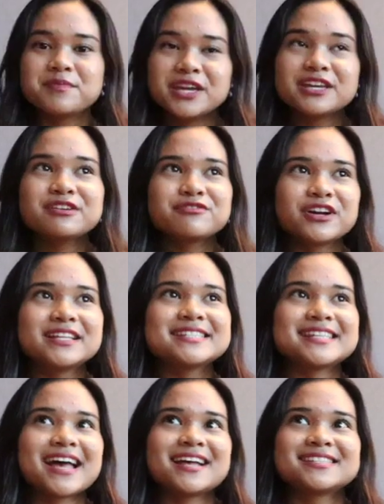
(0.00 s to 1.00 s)
Making
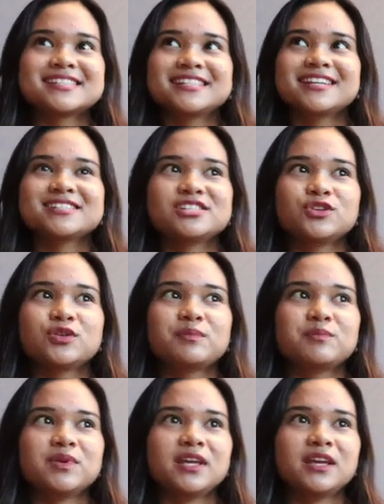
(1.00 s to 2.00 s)
friends at
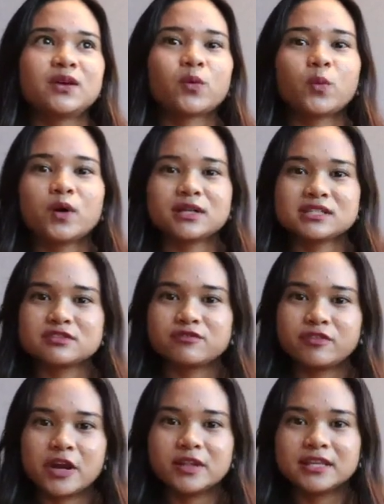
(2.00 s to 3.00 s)
CSUMB was
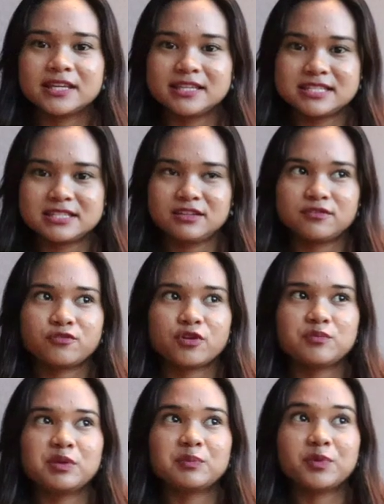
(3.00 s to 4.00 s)
fairly easy for
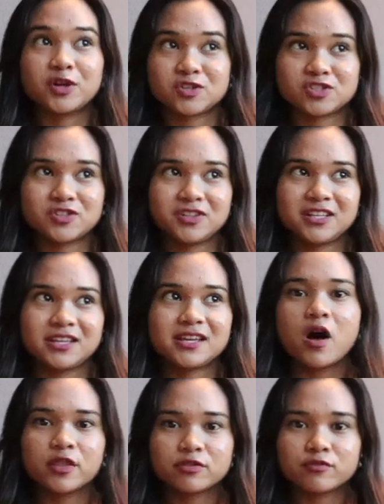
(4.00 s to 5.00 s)
me personally.
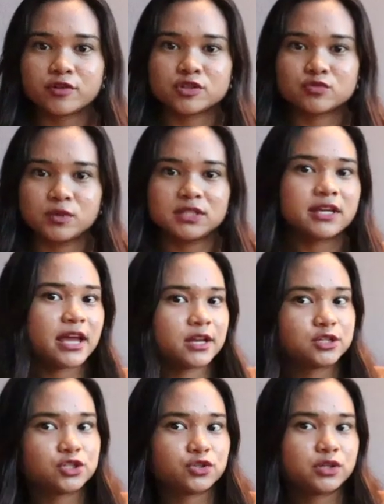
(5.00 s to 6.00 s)
On the first week
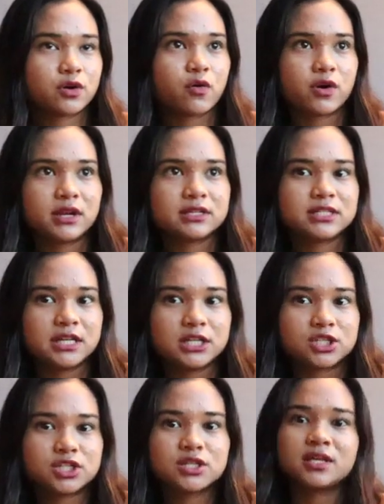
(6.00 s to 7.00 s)
and during
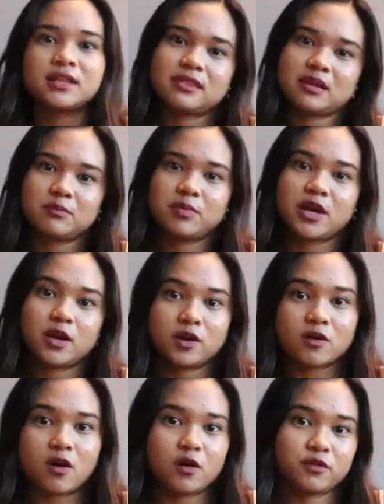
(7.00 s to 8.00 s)
orientation, they
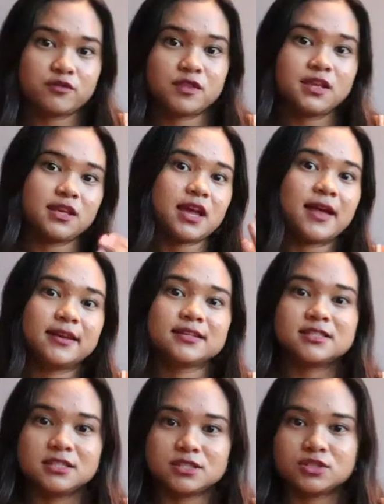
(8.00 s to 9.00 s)
paired all of the
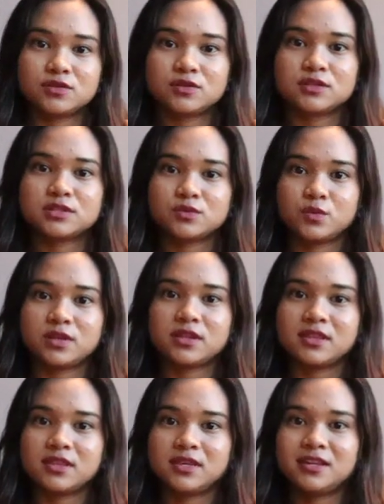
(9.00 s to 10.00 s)
NSE students with
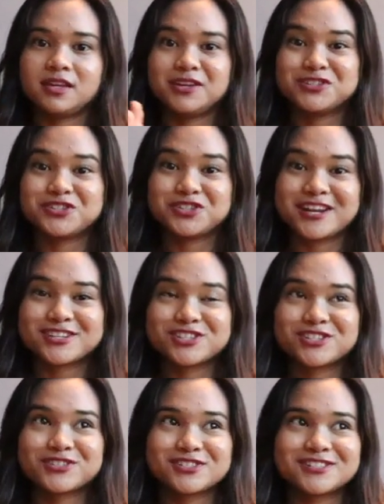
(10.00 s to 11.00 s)
the
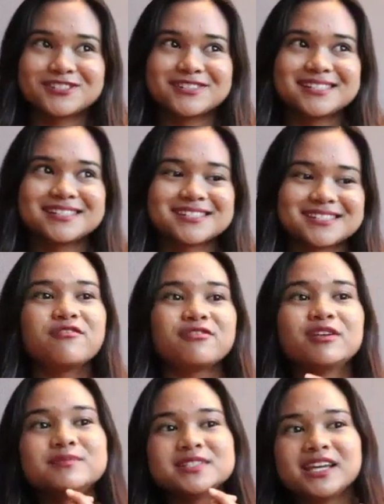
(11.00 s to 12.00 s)
international students.
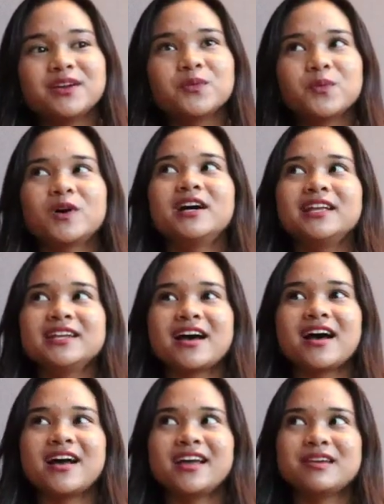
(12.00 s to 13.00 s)
From day 1,
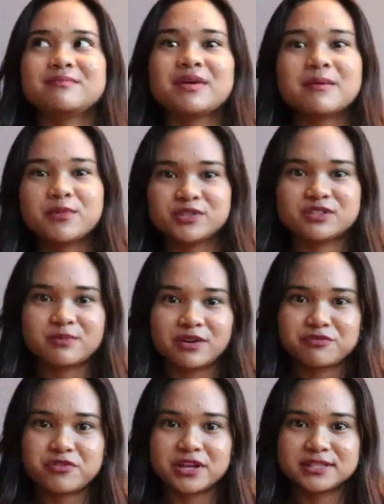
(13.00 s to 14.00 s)
I met most of my
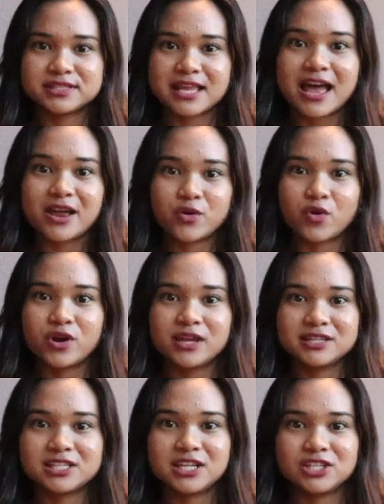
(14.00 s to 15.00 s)
friends at
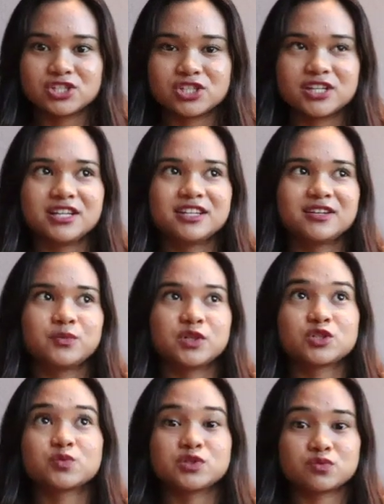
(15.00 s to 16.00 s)
orientation,
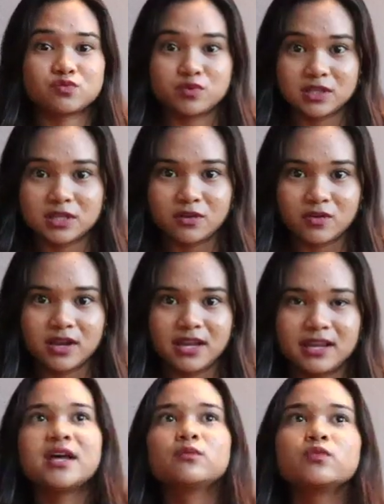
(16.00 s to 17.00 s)
which was really
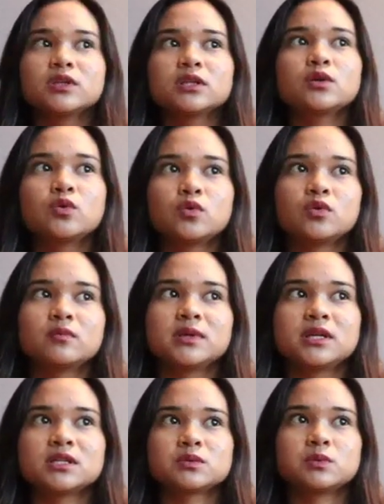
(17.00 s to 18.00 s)
great and really cool
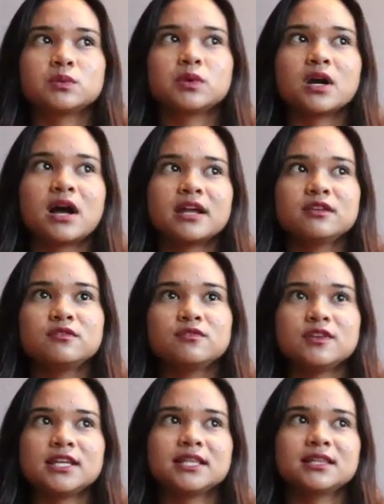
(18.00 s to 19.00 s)
because we were kind
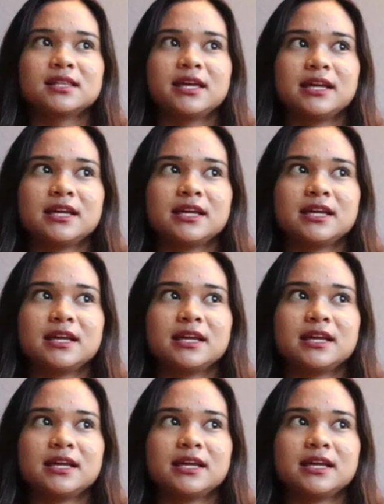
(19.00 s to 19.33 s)
of in